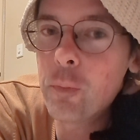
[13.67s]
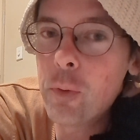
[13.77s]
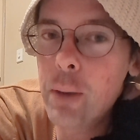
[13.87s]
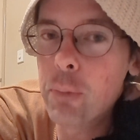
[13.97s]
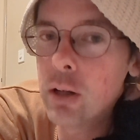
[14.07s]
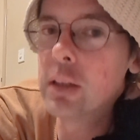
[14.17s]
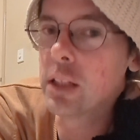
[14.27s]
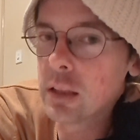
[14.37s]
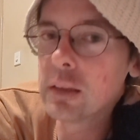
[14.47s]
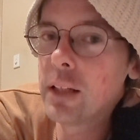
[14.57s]
we're
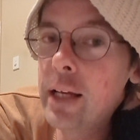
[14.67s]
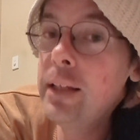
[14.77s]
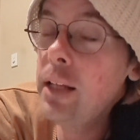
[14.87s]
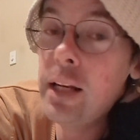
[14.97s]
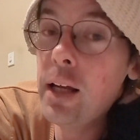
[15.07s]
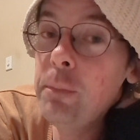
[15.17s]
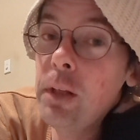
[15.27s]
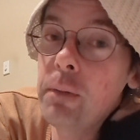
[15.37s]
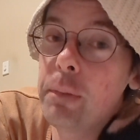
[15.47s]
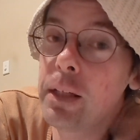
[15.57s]
bonding. And, and I'm
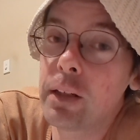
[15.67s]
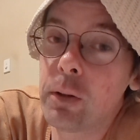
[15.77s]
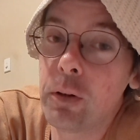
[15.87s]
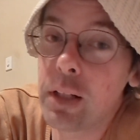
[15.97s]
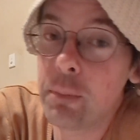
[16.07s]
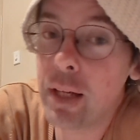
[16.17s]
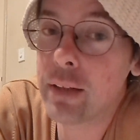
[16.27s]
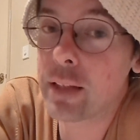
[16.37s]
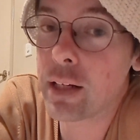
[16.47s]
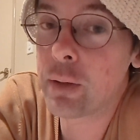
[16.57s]
not being corny
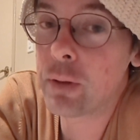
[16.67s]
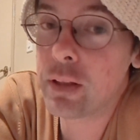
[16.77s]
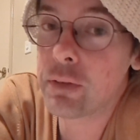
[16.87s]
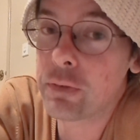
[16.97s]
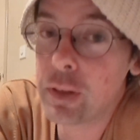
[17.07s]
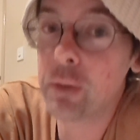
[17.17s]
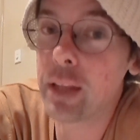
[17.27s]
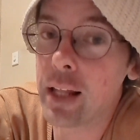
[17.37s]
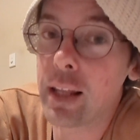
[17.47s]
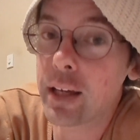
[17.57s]
about that. I really feel
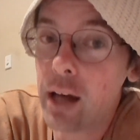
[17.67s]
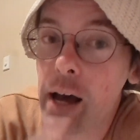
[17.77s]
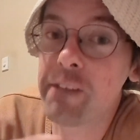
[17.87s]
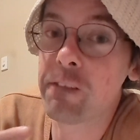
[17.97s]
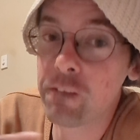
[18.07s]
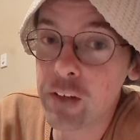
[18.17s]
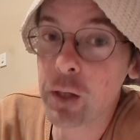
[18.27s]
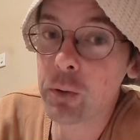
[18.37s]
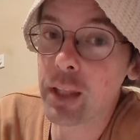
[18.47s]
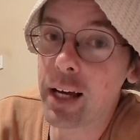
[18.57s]
that. Like, I
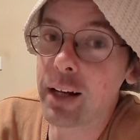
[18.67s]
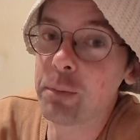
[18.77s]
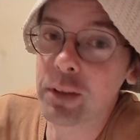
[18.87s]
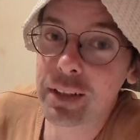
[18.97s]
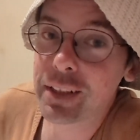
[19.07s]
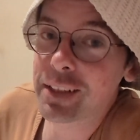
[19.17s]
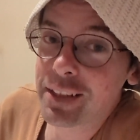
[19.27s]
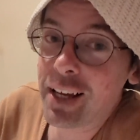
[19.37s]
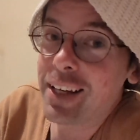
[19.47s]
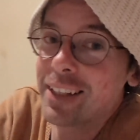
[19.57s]
feel that. I'm not just
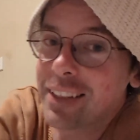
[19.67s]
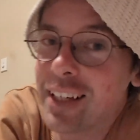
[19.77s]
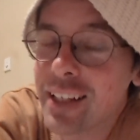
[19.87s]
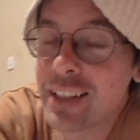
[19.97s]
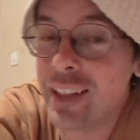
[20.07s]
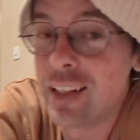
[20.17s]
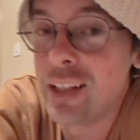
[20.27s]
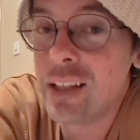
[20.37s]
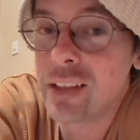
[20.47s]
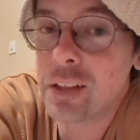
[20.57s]
saying that.
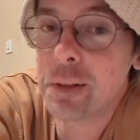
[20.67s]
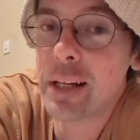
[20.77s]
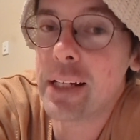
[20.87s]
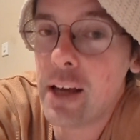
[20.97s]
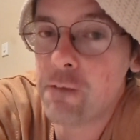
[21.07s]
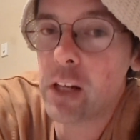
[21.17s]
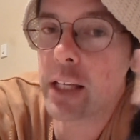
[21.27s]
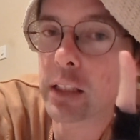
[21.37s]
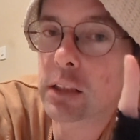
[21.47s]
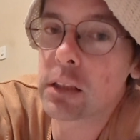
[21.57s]
So anyway,
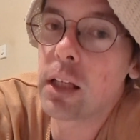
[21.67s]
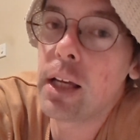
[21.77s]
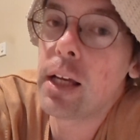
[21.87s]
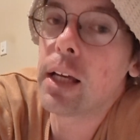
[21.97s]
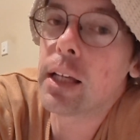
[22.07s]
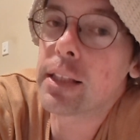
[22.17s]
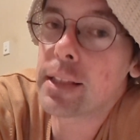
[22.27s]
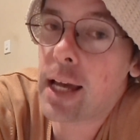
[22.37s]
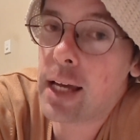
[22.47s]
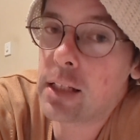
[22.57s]
Netflix,
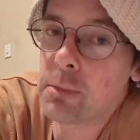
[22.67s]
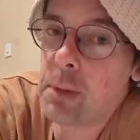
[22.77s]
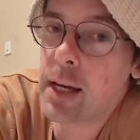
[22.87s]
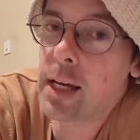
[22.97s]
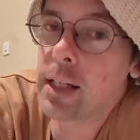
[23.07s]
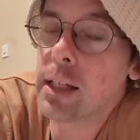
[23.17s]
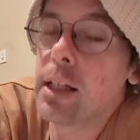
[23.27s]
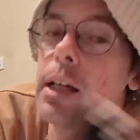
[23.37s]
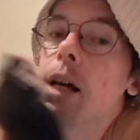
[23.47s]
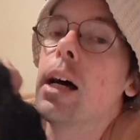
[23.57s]
Sandman,
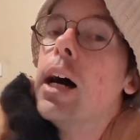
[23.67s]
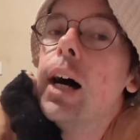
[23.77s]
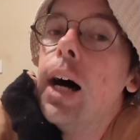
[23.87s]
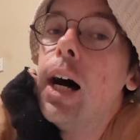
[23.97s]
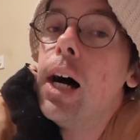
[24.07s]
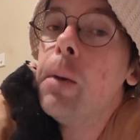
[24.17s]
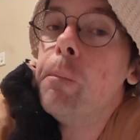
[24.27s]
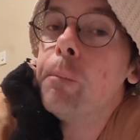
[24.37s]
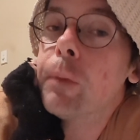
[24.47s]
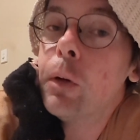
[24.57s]

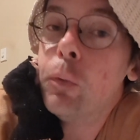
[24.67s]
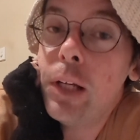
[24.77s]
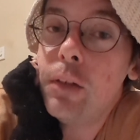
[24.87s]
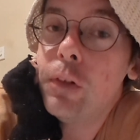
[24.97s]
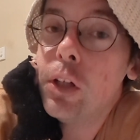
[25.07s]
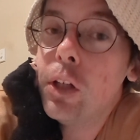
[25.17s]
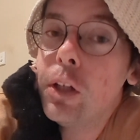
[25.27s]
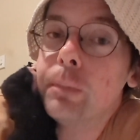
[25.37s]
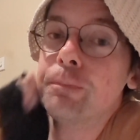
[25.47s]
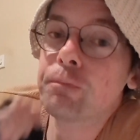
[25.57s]
um,
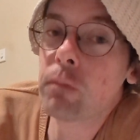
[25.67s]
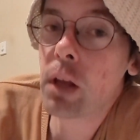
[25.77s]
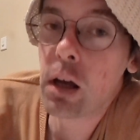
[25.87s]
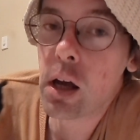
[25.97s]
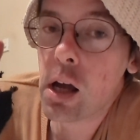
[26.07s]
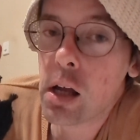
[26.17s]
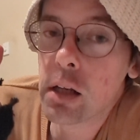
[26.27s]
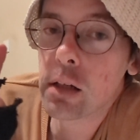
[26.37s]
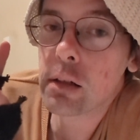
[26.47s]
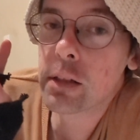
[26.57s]
review,
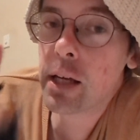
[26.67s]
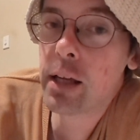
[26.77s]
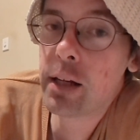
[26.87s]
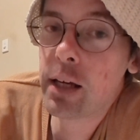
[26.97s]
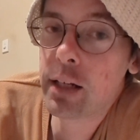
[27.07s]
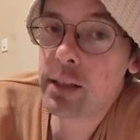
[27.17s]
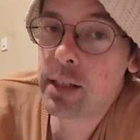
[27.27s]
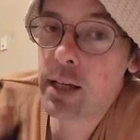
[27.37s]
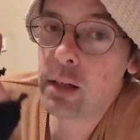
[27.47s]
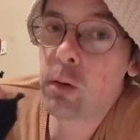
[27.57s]
10 out of
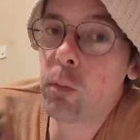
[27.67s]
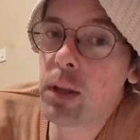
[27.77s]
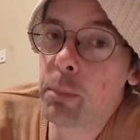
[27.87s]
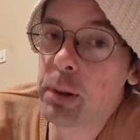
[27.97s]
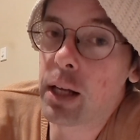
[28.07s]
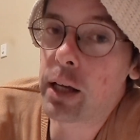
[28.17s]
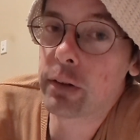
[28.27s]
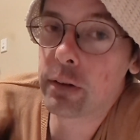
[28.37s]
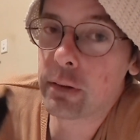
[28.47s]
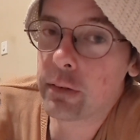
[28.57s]
10 with a
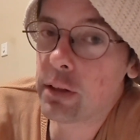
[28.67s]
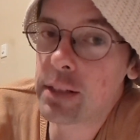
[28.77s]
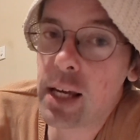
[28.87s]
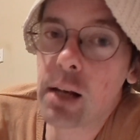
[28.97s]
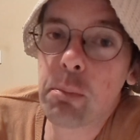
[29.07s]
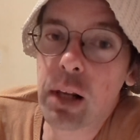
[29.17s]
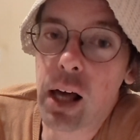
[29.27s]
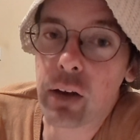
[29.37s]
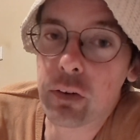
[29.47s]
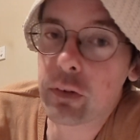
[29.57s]
plus. So 10
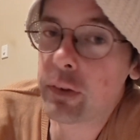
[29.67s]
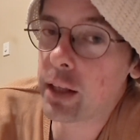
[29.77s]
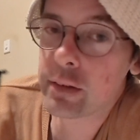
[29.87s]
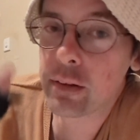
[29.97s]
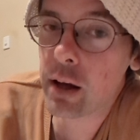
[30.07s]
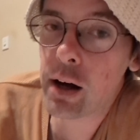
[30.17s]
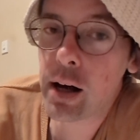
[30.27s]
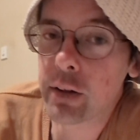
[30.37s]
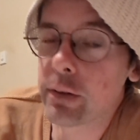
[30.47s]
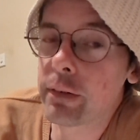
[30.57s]
plus, that's the
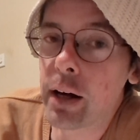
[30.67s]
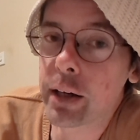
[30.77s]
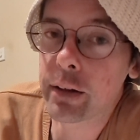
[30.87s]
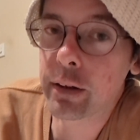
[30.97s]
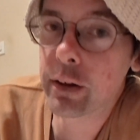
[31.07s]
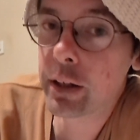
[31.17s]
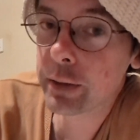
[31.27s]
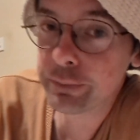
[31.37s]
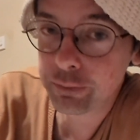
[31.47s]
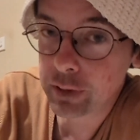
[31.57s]
highest I can
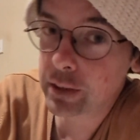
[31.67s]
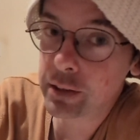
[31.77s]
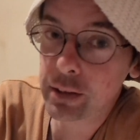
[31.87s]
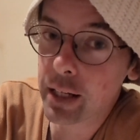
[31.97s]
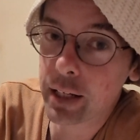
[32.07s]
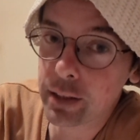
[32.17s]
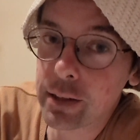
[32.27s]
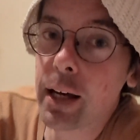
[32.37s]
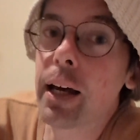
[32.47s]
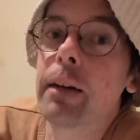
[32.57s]
go since it's out of
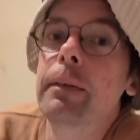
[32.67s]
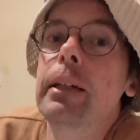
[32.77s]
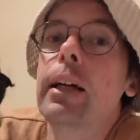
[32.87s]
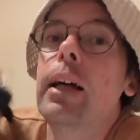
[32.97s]
10.